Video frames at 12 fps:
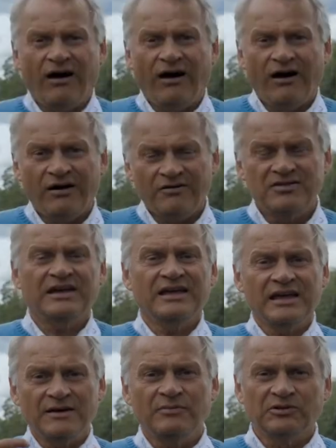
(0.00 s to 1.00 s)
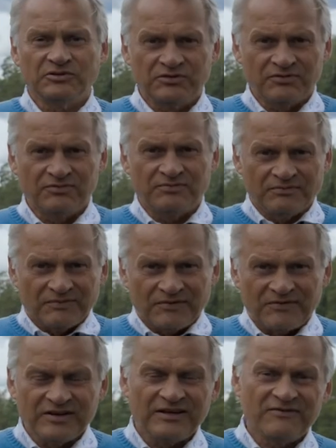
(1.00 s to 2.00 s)
Are they able to
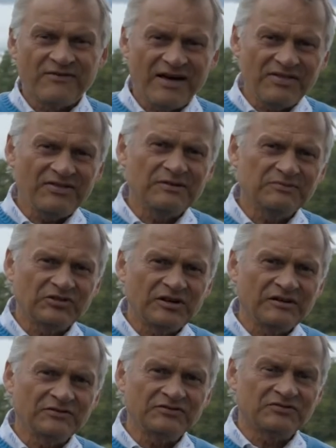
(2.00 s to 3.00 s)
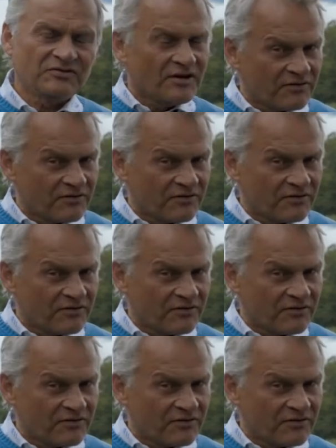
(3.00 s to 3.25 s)
reinvent themselves,